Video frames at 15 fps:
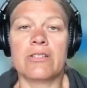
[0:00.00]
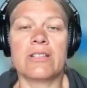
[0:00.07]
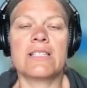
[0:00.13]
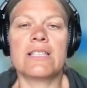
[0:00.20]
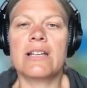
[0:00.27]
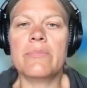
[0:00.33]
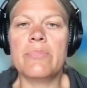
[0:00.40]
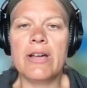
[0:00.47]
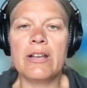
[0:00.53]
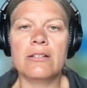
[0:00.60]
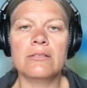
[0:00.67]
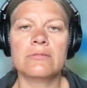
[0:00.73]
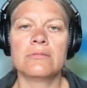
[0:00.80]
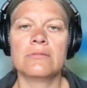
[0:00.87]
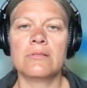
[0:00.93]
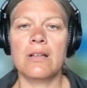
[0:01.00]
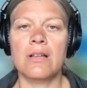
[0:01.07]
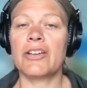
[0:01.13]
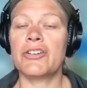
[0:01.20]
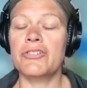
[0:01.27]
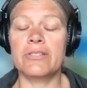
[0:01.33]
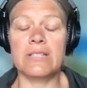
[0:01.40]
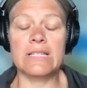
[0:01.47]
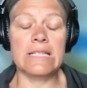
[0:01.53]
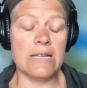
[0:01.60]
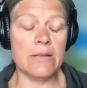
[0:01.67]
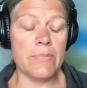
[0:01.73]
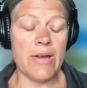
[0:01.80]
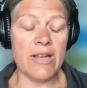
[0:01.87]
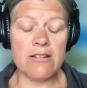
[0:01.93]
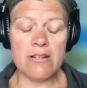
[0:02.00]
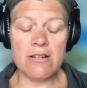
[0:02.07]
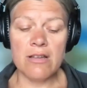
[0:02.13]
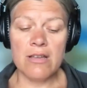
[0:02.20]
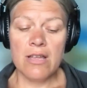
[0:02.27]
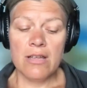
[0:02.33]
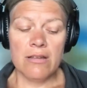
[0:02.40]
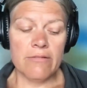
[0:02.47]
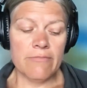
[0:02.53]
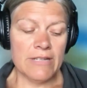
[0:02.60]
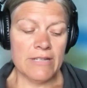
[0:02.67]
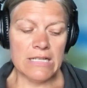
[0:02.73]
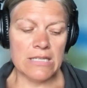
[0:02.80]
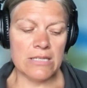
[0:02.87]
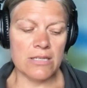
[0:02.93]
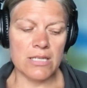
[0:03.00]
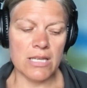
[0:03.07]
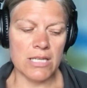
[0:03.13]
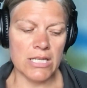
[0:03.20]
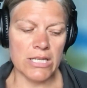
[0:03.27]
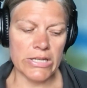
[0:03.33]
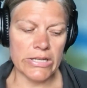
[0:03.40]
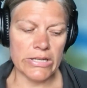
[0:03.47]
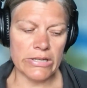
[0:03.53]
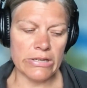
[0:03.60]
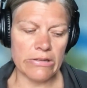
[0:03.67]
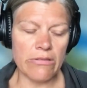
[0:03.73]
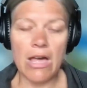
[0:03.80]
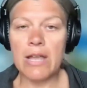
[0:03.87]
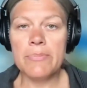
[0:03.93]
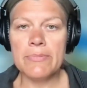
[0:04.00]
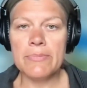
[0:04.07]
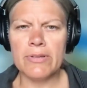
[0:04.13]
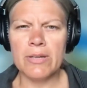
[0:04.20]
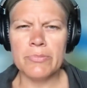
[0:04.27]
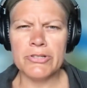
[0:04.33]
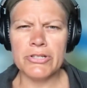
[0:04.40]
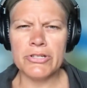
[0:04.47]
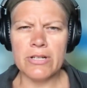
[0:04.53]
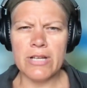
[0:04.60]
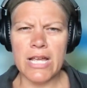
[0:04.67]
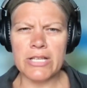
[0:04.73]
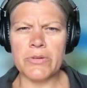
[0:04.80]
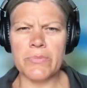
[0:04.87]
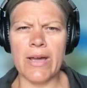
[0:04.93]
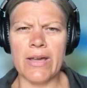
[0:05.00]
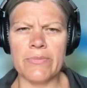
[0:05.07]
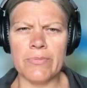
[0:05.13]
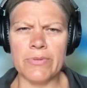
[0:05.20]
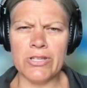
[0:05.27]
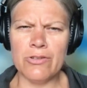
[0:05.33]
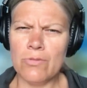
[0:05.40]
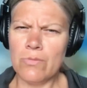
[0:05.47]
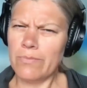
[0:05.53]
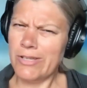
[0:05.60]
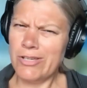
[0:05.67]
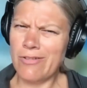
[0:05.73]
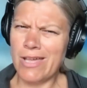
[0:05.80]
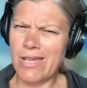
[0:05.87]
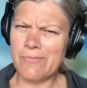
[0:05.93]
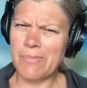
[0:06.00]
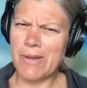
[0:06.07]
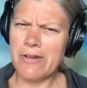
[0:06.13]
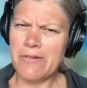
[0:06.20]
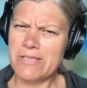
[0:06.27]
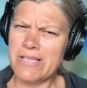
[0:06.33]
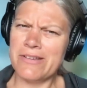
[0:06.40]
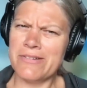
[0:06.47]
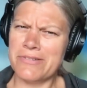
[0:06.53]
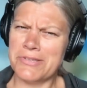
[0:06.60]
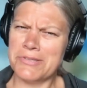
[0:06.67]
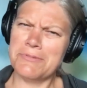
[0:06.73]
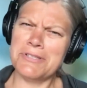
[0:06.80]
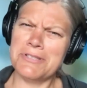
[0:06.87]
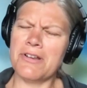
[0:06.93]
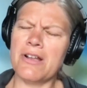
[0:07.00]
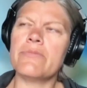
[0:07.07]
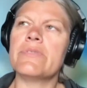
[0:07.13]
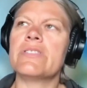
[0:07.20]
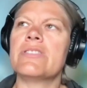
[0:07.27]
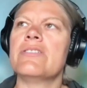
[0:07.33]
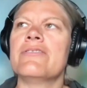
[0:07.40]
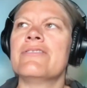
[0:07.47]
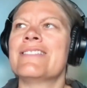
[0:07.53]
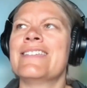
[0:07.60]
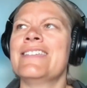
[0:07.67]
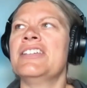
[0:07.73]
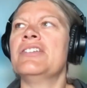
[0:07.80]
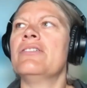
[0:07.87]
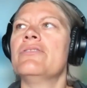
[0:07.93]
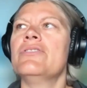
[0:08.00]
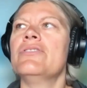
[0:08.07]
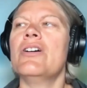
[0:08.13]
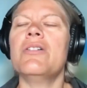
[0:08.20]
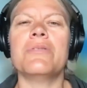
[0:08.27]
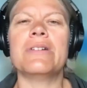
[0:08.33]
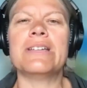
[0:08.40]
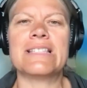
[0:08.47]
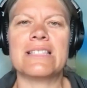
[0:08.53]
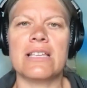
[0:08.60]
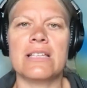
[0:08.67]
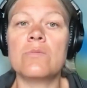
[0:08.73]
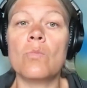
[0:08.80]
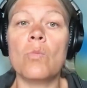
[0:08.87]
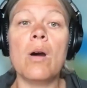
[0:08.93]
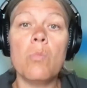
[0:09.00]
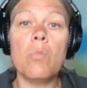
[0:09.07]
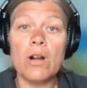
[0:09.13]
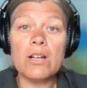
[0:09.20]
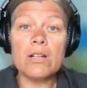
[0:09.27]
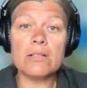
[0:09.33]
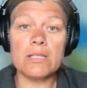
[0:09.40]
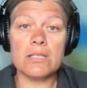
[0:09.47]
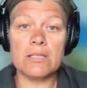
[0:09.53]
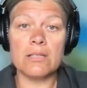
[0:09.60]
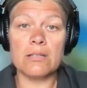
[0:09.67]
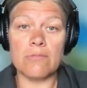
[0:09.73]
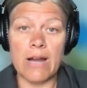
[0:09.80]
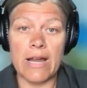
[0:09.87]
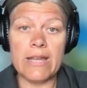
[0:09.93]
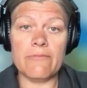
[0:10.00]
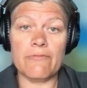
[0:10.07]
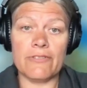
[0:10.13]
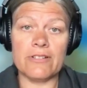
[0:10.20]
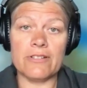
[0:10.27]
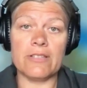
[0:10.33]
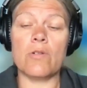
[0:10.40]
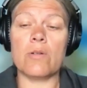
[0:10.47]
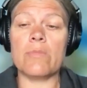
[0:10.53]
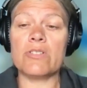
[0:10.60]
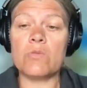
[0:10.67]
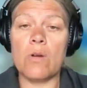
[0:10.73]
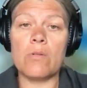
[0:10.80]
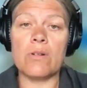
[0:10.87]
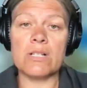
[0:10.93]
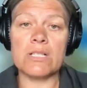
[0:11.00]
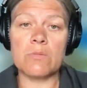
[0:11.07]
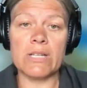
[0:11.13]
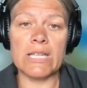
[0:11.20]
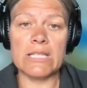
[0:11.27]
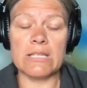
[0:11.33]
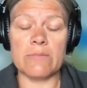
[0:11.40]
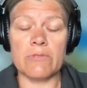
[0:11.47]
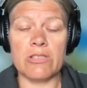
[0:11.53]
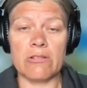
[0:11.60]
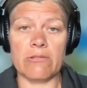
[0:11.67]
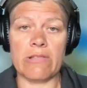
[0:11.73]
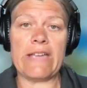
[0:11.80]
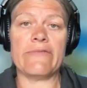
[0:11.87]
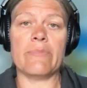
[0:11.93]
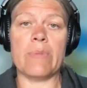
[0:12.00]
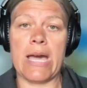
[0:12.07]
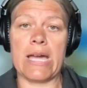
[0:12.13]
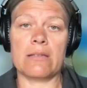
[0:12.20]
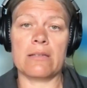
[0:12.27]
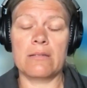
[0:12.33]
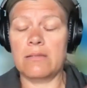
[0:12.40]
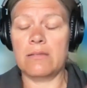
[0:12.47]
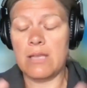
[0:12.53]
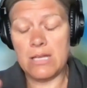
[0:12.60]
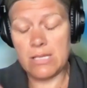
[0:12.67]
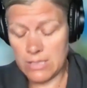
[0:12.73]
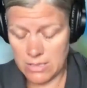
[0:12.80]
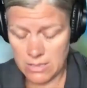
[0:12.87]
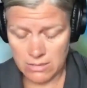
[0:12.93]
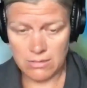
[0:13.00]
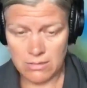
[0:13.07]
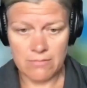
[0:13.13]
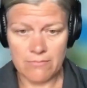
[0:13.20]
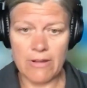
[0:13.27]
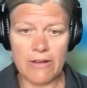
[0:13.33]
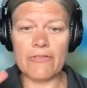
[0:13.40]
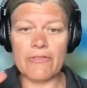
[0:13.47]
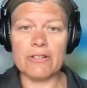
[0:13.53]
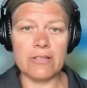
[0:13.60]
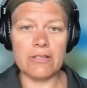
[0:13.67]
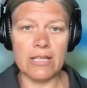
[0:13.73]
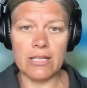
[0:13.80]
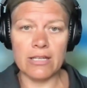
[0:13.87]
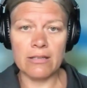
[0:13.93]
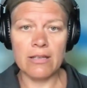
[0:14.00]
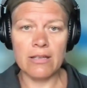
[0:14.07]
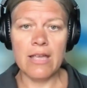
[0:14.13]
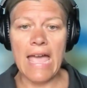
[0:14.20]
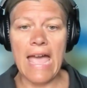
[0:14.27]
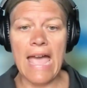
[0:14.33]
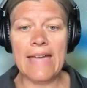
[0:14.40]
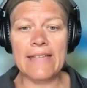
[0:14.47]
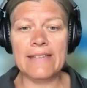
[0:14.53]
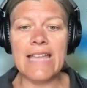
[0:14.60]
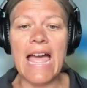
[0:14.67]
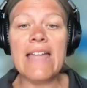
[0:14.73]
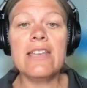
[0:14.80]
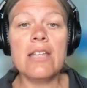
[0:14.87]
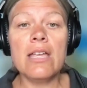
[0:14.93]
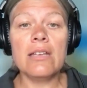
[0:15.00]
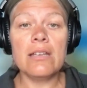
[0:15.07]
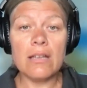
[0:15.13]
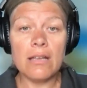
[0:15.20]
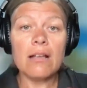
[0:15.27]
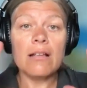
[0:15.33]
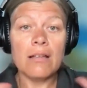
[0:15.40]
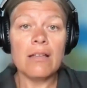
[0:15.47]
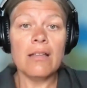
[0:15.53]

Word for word: couldn't have said it better. I couldn't have said it better. I mean, it's just a, uh, a, lot of people are like, but you're a naturopath, but you but you like bioidenticals. What's wrong with you? Uh, you know, no, it's it's what works, right? First and foremost, what works, what gets someone their life back. That's my first thing. And that's... and and